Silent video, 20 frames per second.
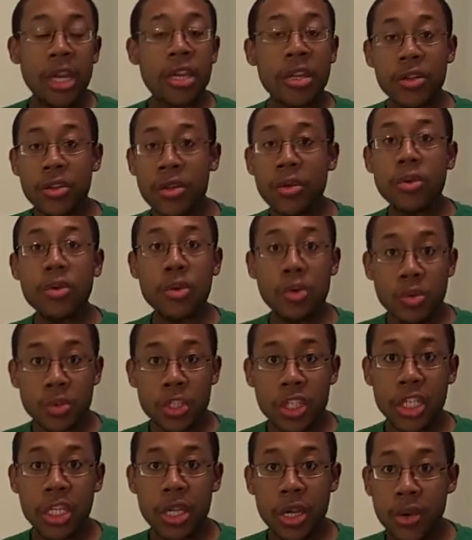You're no
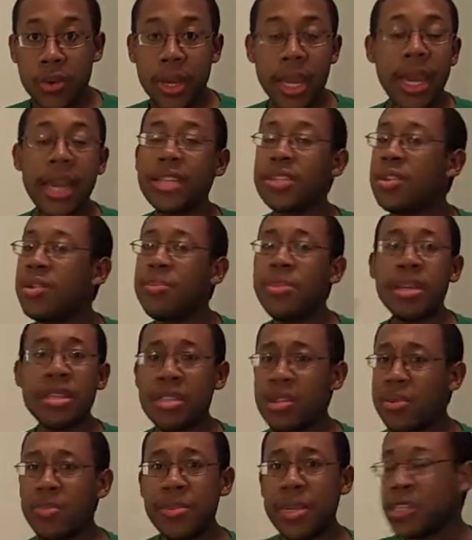Gucci, okay? Don't
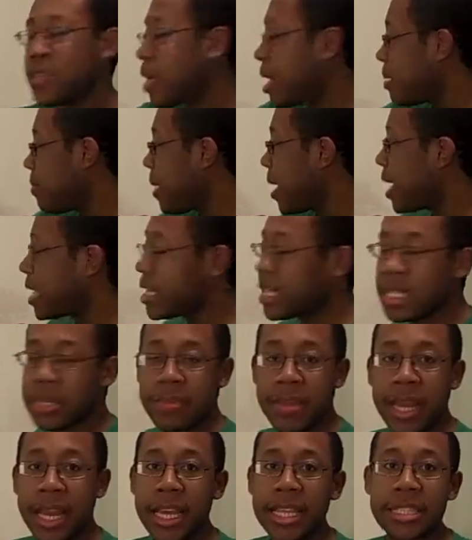be trying to make a
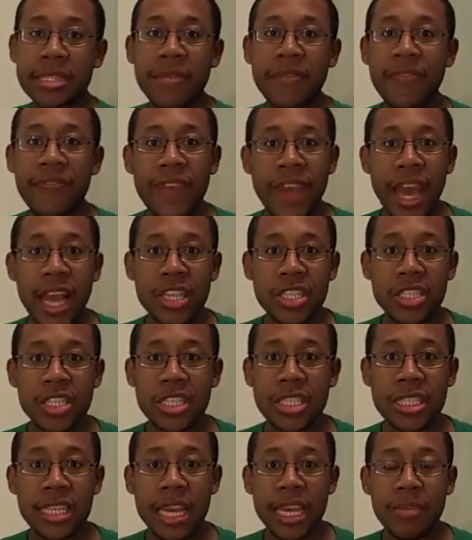display, some fashion
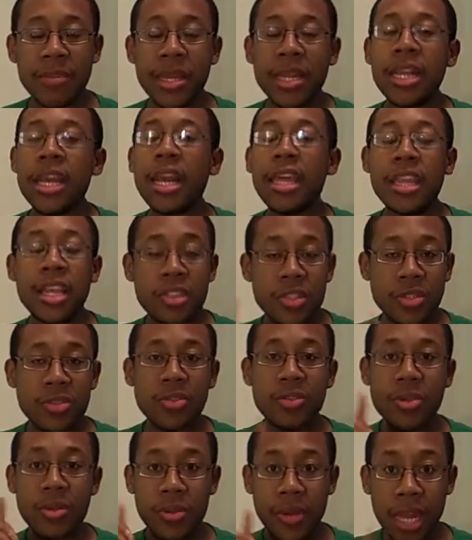statement that you
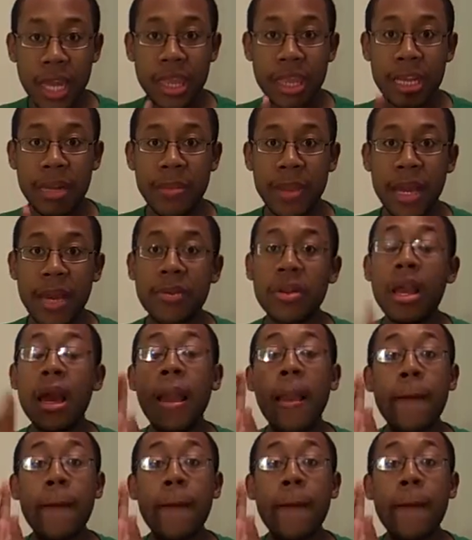don't know nothing about.